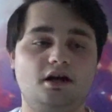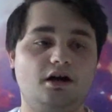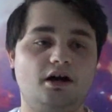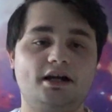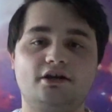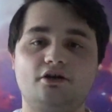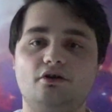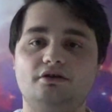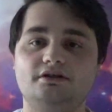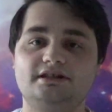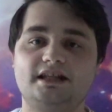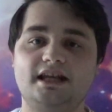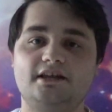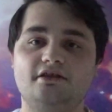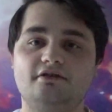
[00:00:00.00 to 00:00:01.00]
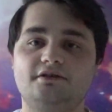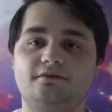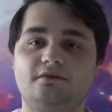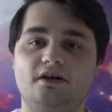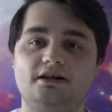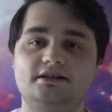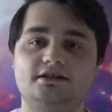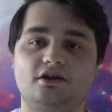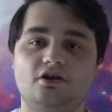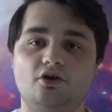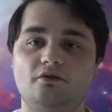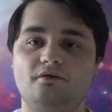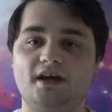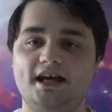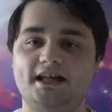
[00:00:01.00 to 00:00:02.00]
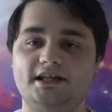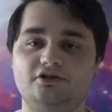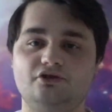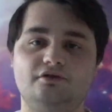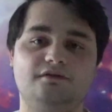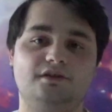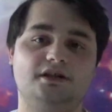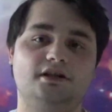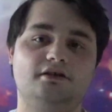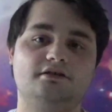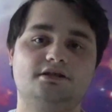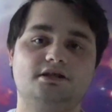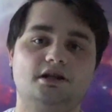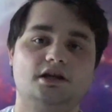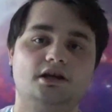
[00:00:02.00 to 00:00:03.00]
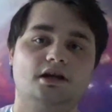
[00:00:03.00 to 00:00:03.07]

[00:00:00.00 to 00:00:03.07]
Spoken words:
icon to get notified of any new videos,